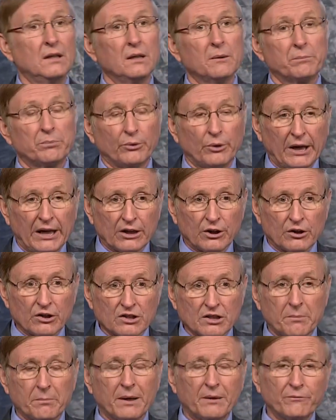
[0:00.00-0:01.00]

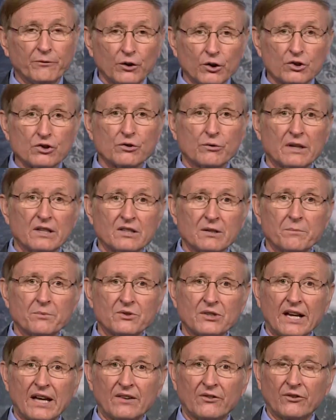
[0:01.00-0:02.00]
Preterism and futurism
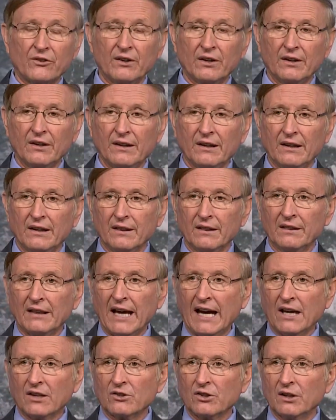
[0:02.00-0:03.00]
says
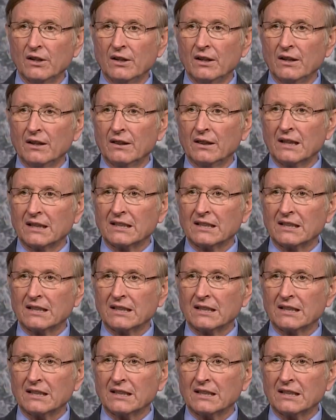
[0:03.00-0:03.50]
that the